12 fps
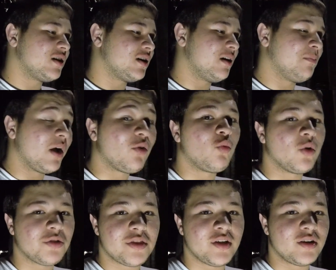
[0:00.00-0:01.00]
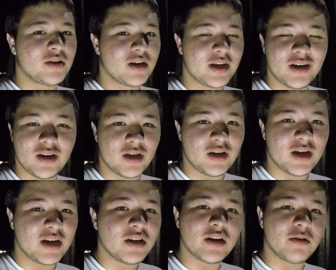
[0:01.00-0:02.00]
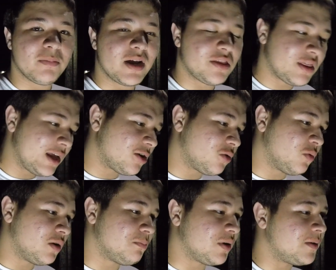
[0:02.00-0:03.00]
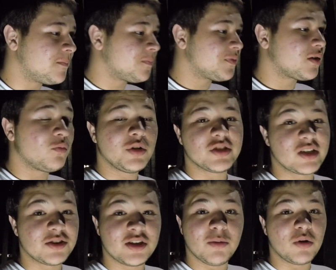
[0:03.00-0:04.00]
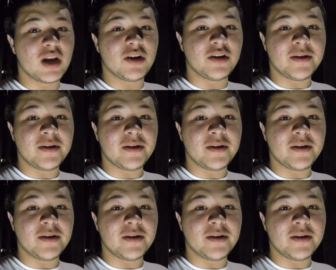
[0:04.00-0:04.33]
I bought it real thin, like an idiot. I needed to buy a thicker one, but we just double layered it.